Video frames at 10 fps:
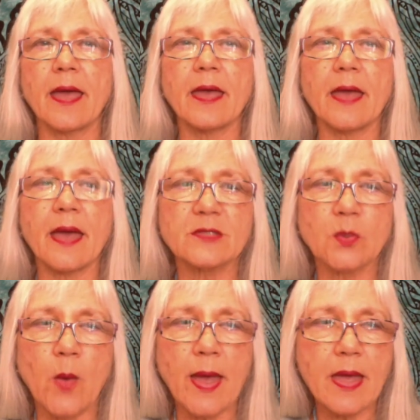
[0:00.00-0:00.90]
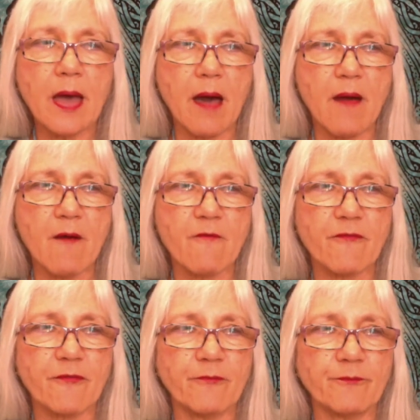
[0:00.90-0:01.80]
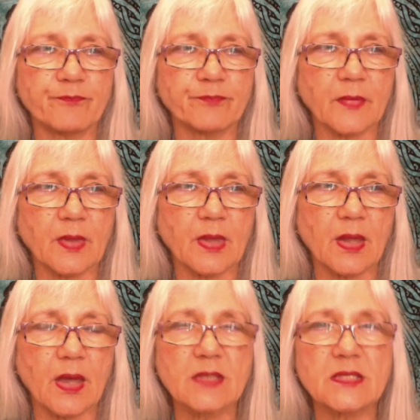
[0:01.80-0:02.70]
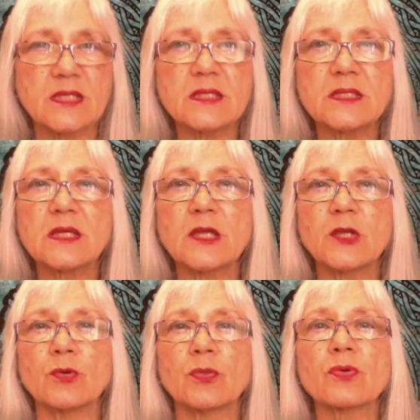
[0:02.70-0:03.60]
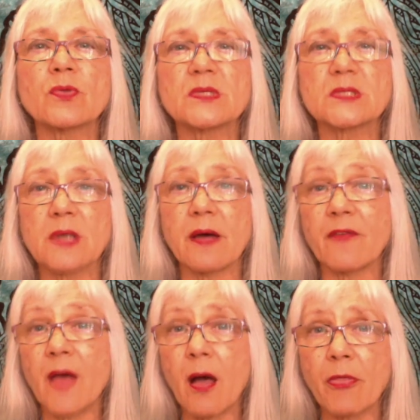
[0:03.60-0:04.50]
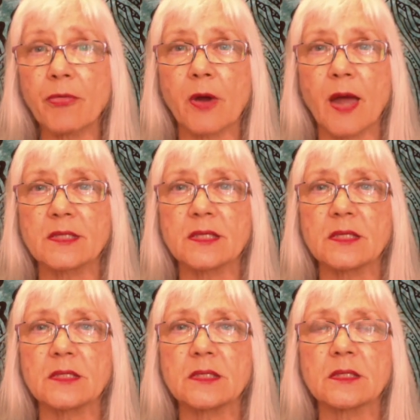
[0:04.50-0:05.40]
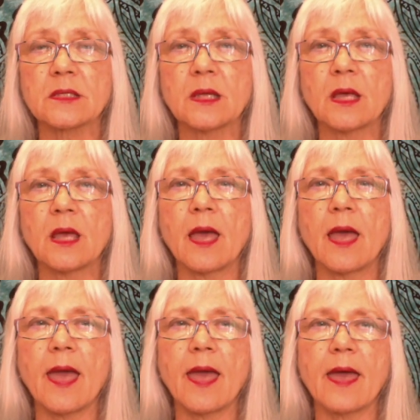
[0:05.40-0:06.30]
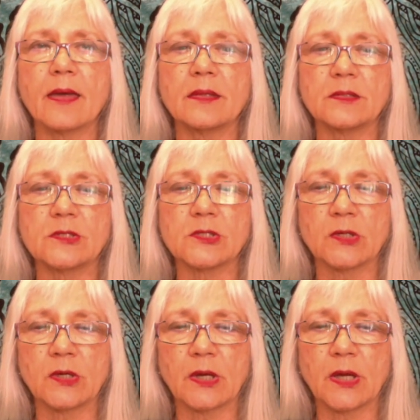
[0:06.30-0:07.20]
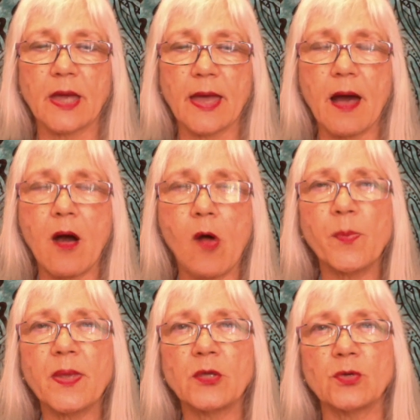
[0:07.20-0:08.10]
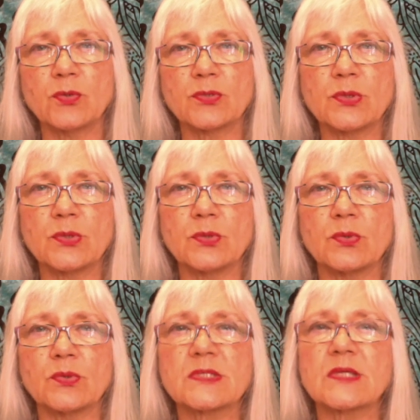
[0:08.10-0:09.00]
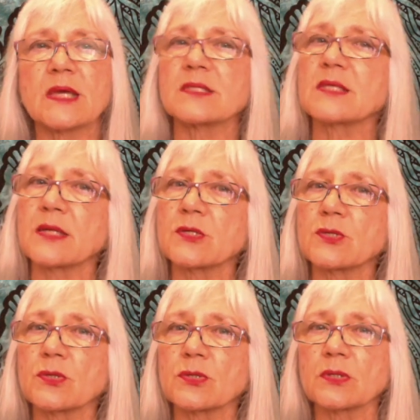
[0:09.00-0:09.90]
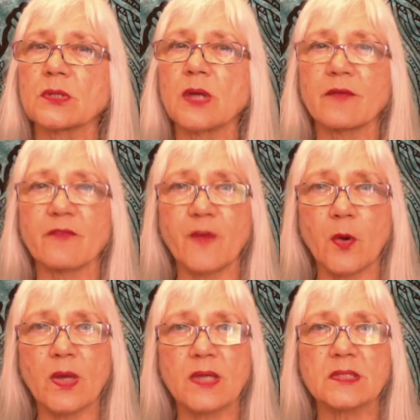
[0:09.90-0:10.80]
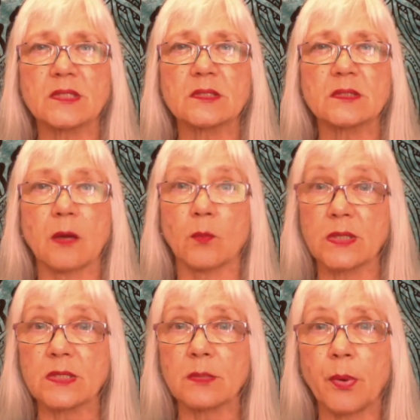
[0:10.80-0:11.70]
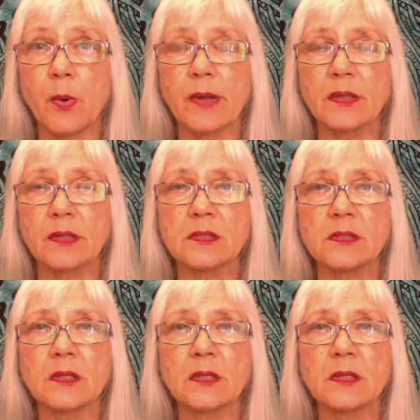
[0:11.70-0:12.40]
as a way of assisting you through this tough health crisis and helping you to stay centered and focused on what's important